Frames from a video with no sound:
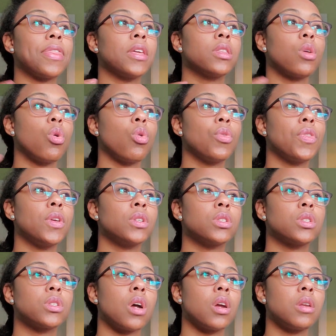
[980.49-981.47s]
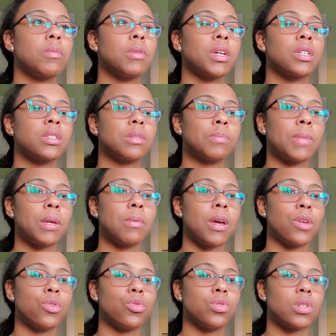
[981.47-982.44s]
think the whole thing started because
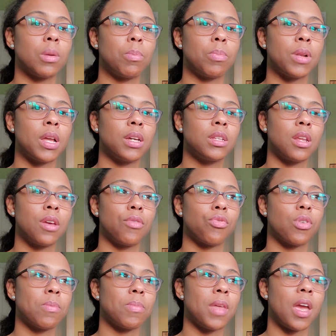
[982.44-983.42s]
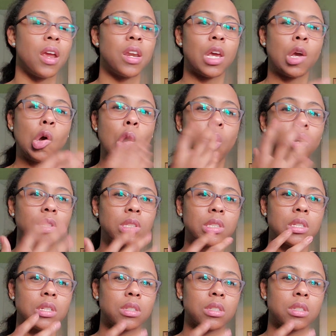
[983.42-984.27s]
maybe I used a plug in from there and it caused